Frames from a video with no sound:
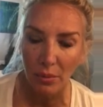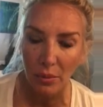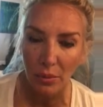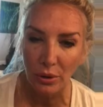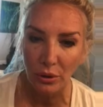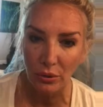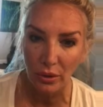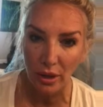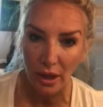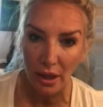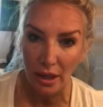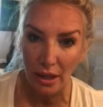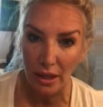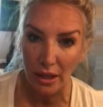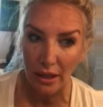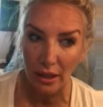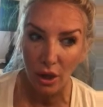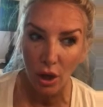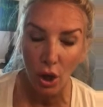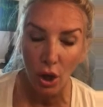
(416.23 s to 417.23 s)
But when you're in
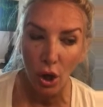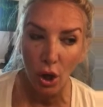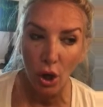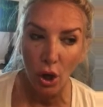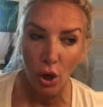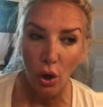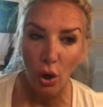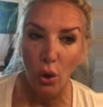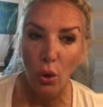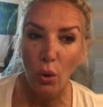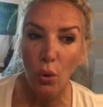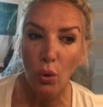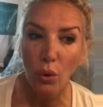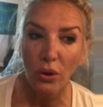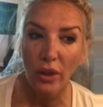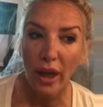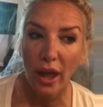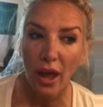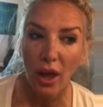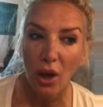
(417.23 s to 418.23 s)
it, who
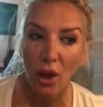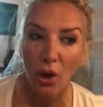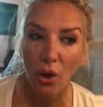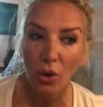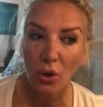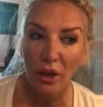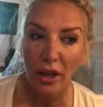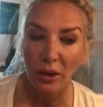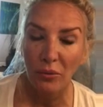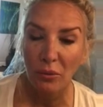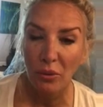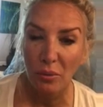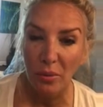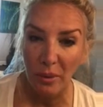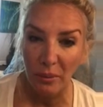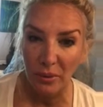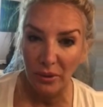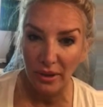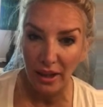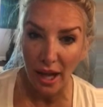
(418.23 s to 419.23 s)
the hell can
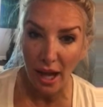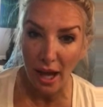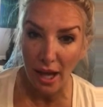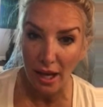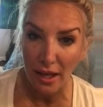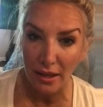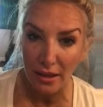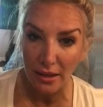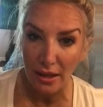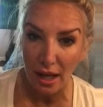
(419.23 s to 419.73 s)
remember that?